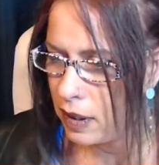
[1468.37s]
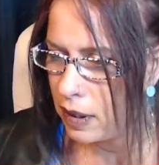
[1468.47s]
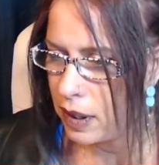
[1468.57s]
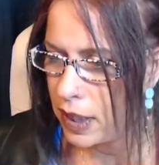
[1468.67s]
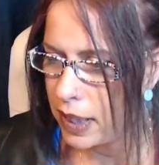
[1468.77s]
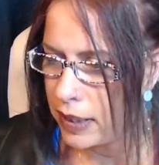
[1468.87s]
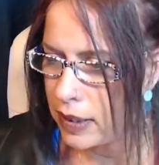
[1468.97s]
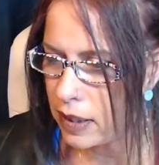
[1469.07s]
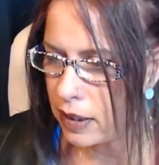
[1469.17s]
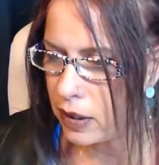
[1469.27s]
And I had it
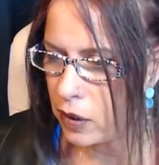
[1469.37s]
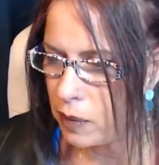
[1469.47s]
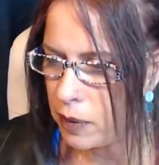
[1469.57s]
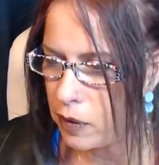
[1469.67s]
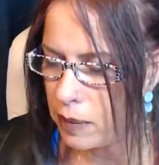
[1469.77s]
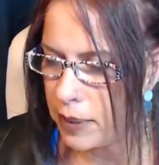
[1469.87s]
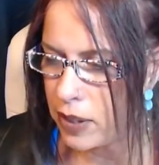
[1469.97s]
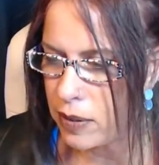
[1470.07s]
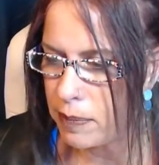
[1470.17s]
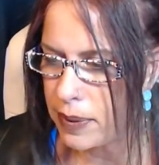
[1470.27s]
done at the human
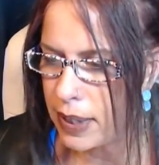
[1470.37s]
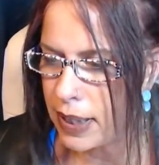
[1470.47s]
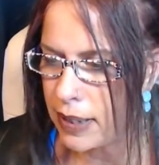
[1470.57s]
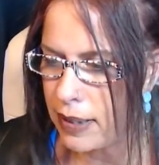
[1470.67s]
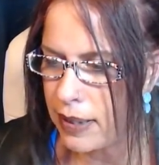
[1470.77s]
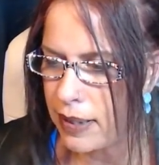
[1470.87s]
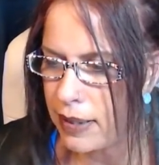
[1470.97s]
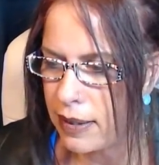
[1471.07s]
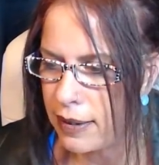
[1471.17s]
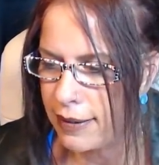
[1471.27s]
cremation
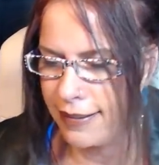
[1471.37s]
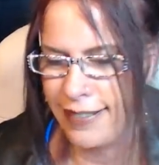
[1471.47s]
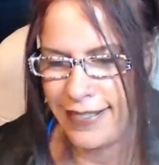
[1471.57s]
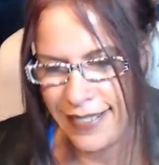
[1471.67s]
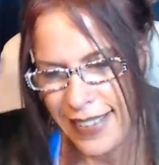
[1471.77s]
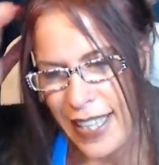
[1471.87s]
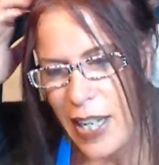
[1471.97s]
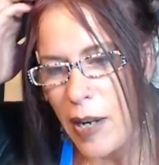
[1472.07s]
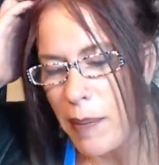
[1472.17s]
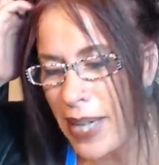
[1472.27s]
place. but
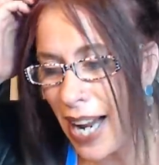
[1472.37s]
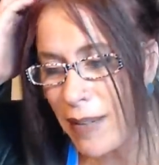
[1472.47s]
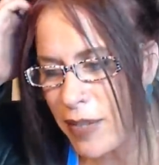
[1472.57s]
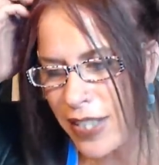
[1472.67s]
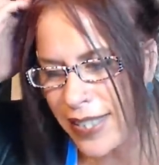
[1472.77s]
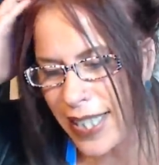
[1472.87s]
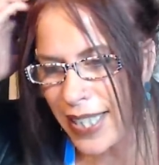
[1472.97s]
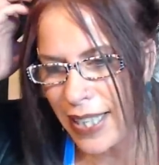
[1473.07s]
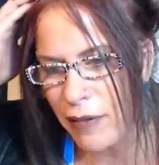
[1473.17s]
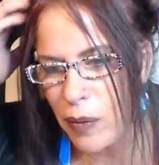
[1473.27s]
I'm just
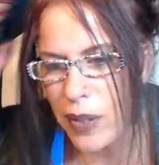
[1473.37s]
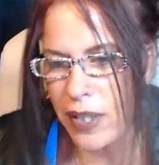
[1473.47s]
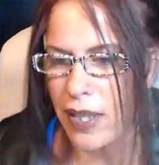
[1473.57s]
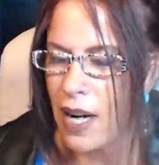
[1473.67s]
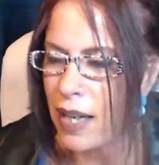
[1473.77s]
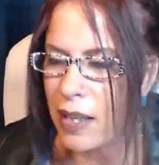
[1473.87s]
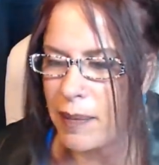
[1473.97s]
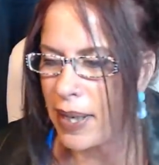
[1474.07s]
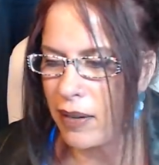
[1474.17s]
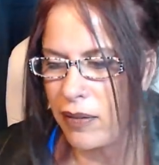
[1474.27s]
saying, everyone's talking
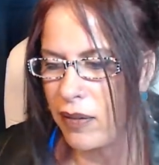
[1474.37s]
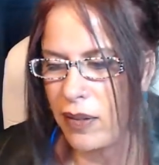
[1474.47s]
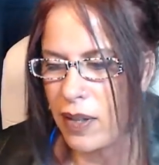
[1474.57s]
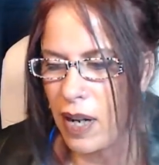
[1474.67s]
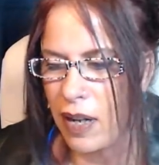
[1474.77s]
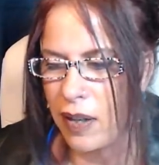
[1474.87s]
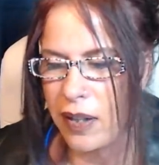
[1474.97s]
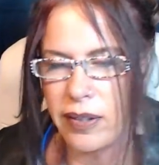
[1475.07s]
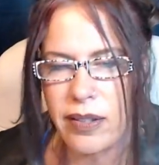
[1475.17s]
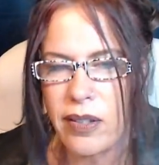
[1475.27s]
about
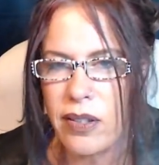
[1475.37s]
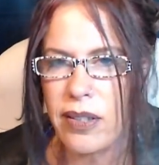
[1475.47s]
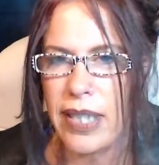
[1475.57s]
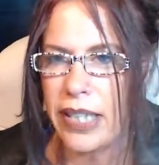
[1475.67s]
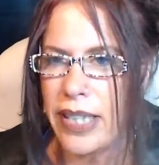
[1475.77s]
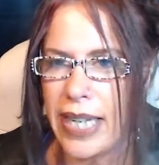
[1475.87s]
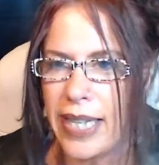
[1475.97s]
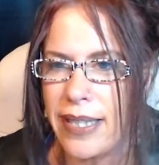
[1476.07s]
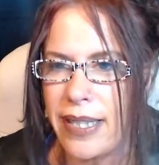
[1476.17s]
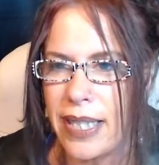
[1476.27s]
uh, that
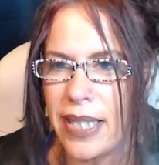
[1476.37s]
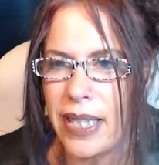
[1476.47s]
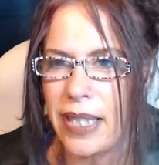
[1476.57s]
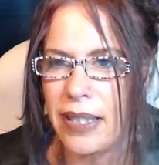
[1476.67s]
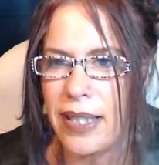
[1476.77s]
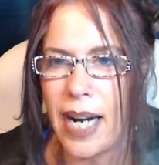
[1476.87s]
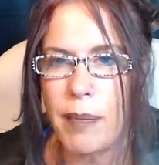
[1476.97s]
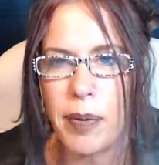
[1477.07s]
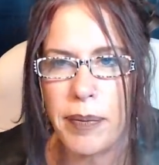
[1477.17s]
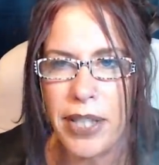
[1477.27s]
KZ
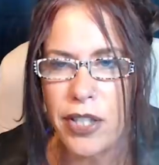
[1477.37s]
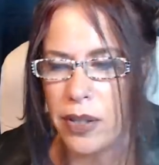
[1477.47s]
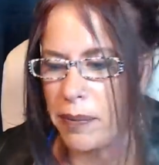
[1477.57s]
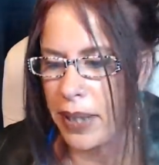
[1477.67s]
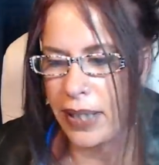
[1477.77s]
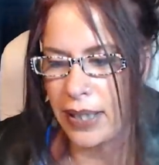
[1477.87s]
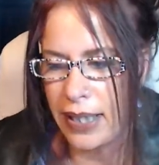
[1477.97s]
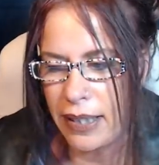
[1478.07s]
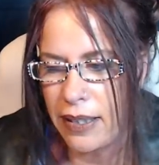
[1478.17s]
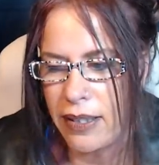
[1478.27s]
got permission, but
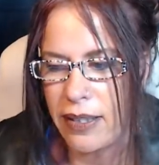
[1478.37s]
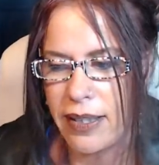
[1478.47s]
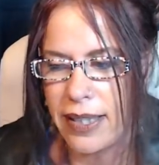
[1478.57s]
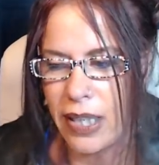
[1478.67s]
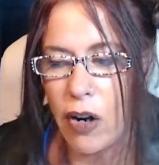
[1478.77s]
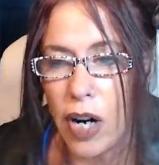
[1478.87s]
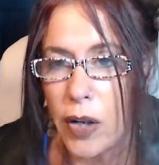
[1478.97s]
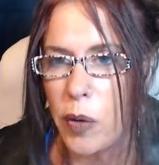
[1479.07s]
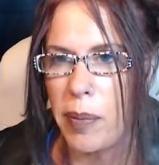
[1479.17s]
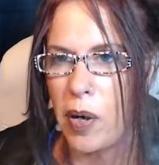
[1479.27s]
it, there are
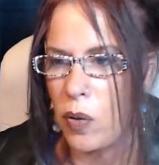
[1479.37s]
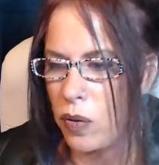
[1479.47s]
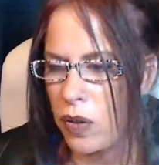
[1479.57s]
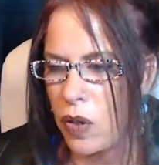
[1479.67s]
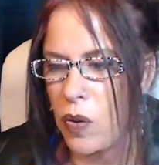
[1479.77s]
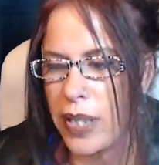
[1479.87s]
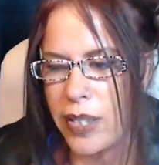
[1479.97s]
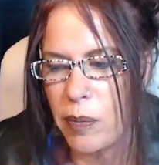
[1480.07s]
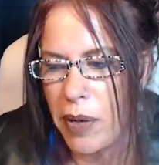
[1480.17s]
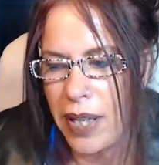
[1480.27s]
no bones. According
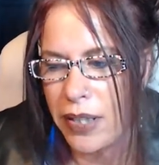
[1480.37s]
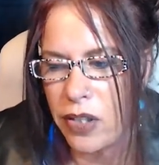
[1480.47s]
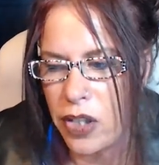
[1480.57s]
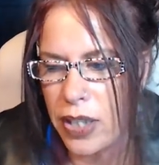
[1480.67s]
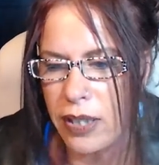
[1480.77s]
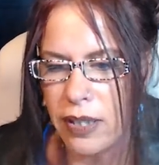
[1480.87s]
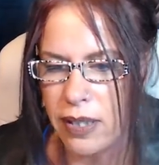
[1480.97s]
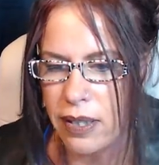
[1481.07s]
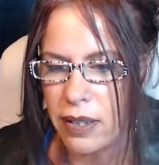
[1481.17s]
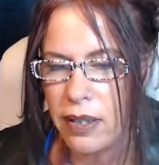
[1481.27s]
to brother,
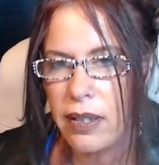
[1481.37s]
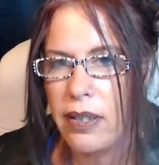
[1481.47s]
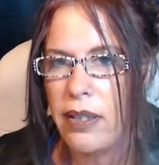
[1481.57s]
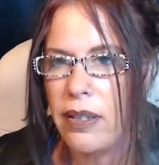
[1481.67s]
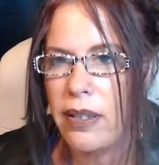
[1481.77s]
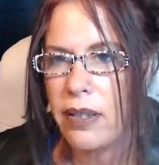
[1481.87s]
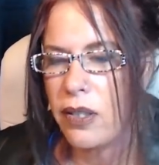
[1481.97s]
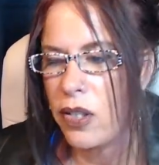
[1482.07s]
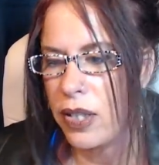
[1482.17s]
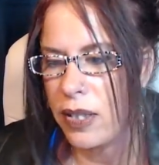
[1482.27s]
she's
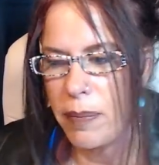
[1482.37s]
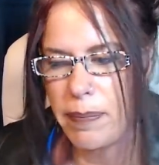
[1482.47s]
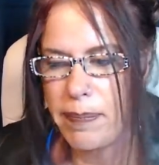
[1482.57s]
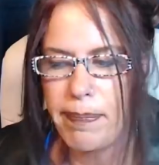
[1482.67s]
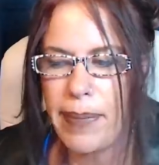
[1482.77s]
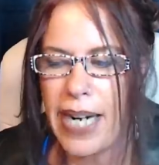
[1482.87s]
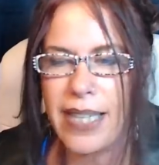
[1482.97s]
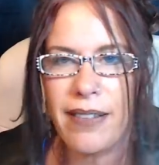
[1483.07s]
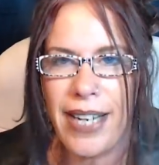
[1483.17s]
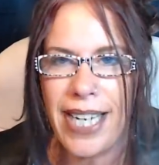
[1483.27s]
she's a
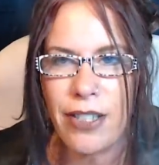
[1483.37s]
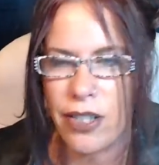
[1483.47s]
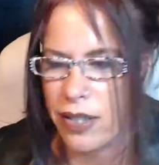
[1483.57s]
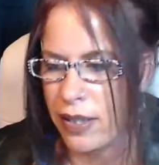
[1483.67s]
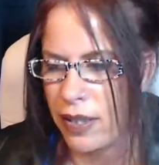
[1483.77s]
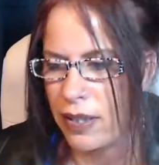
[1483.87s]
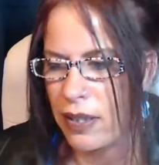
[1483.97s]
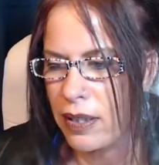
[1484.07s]
pile of ashes.